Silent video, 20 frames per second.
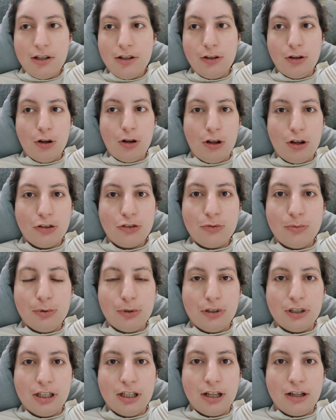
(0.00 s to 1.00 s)
The Lost
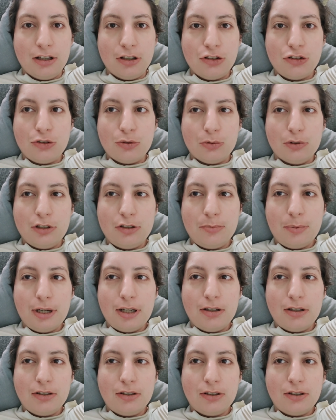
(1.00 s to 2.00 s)
World and Other Stories by
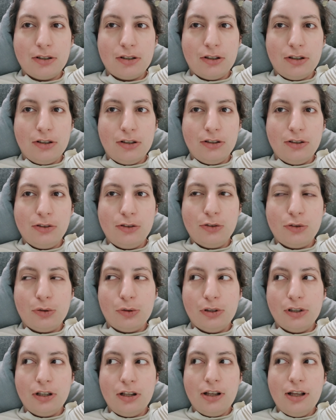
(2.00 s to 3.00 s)
Arthur Conan
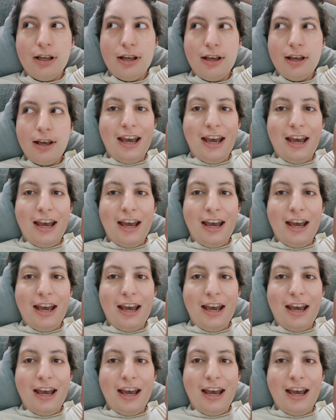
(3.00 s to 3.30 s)
Doyle.